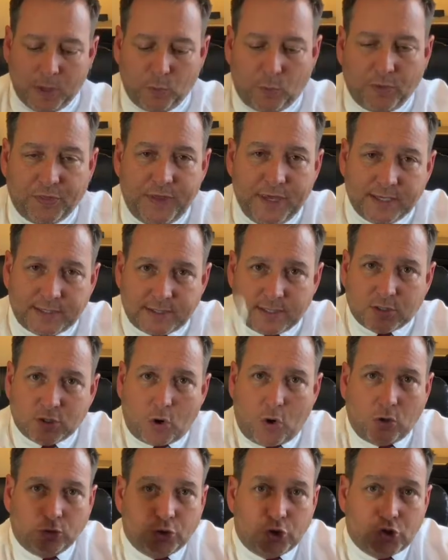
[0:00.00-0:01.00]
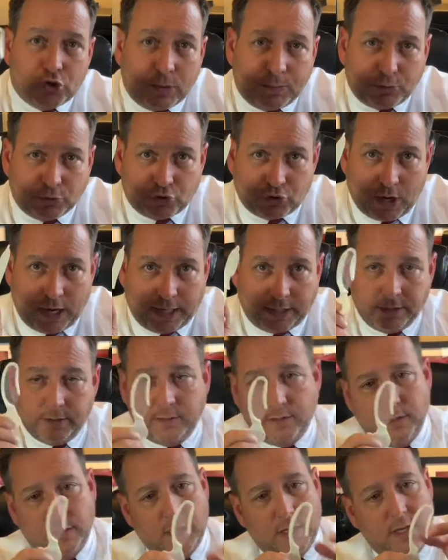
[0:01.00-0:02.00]
Well, this is called a triple tray
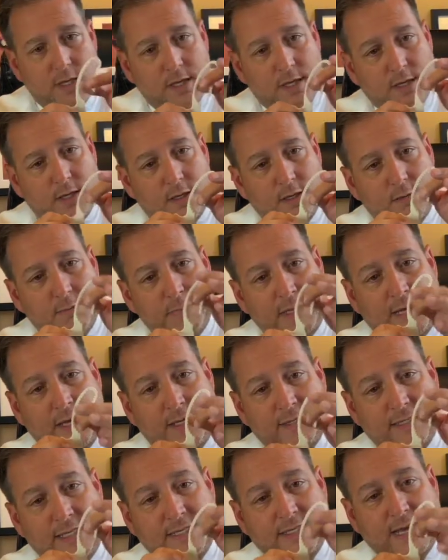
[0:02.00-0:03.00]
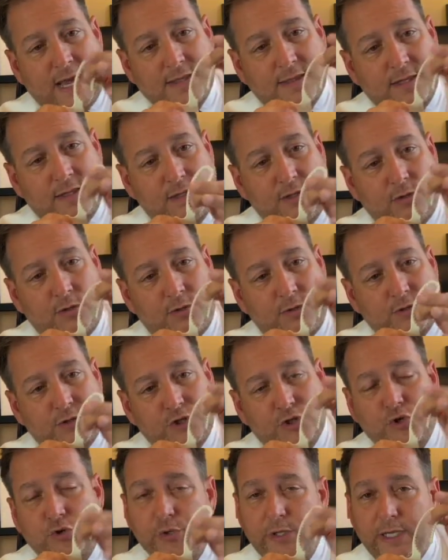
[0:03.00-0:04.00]
because it's got the little
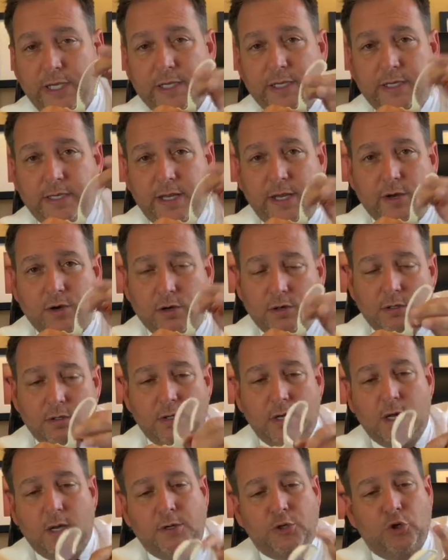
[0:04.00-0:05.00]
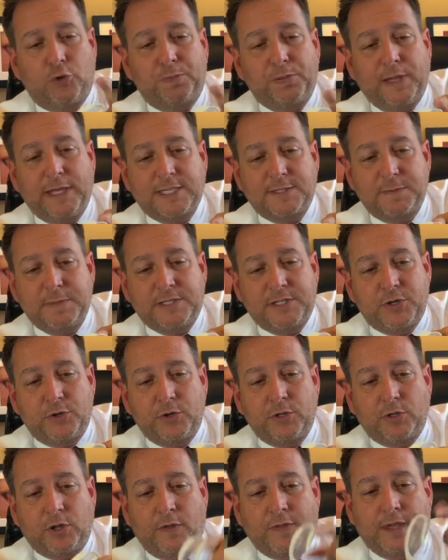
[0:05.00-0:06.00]
screen in here. You'll place
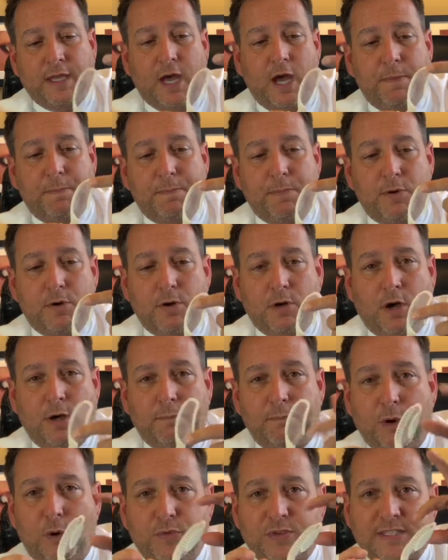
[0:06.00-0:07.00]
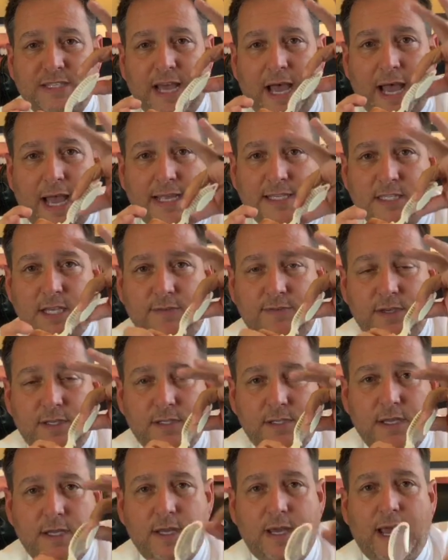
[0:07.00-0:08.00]
material on the upper, on both sides of
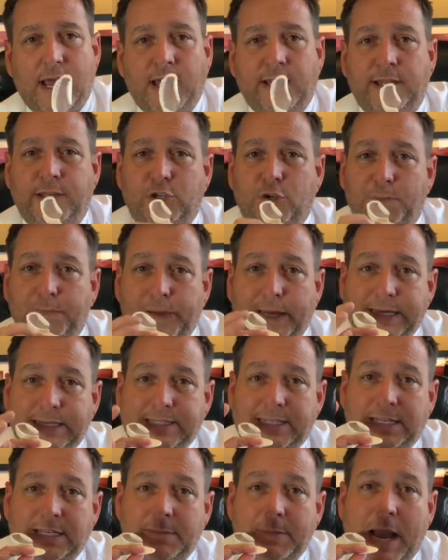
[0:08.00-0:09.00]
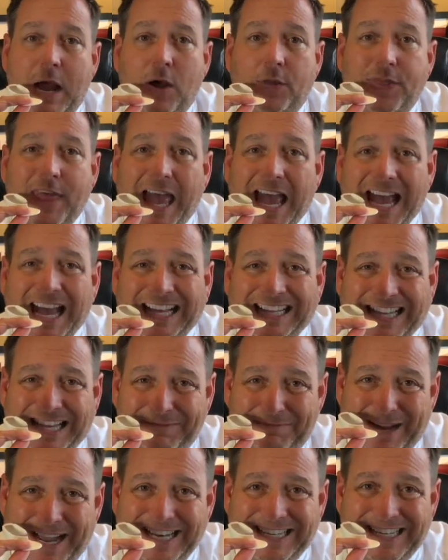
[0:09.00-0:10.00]
it, and you'll place it in the mouth, and they
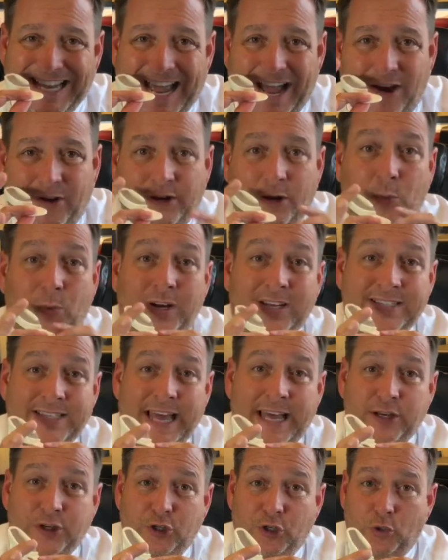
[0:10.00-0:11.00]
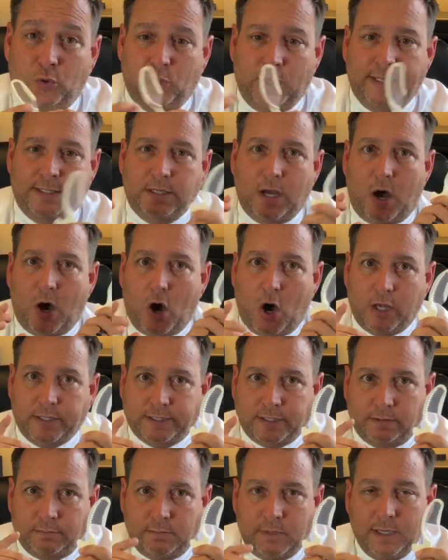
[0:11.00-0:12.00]
bite down. Now, what does that do? It's
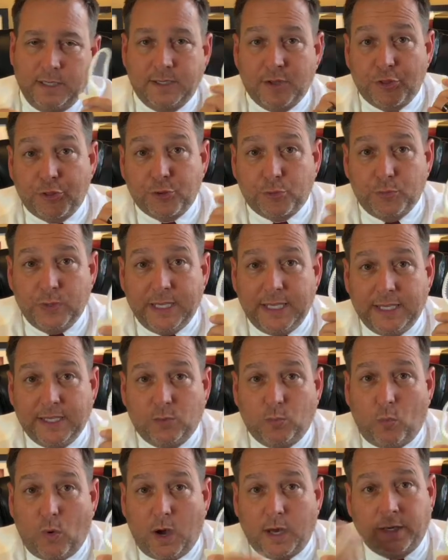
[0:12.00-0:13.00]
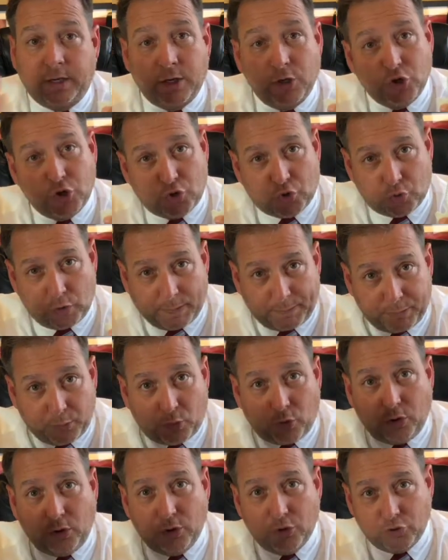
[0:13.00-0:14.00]
awesome. 3-in-1,
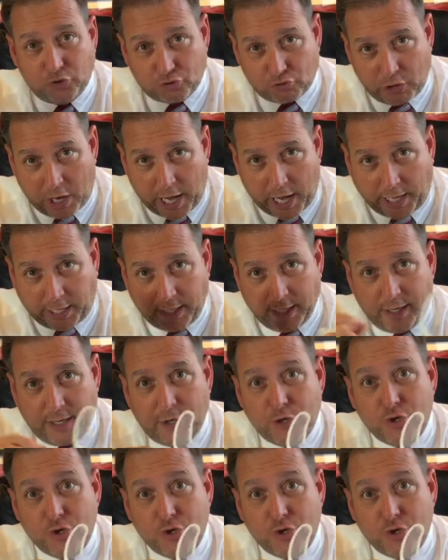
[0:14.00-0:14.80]
triple tray.